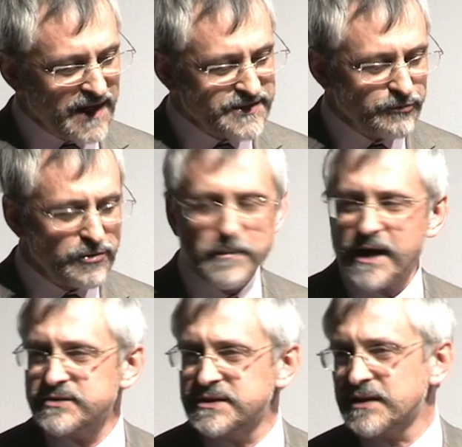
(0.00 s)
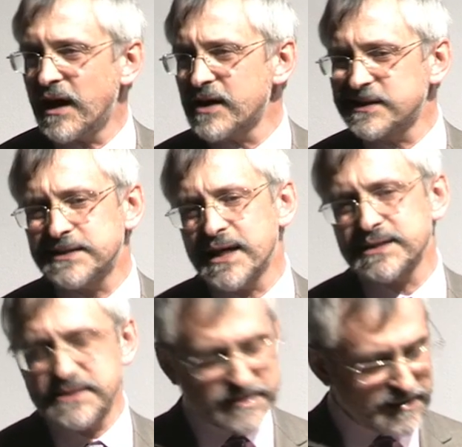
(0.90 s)
as it reminded
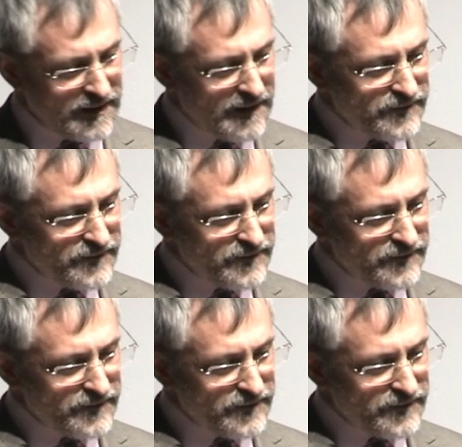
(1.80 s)
architects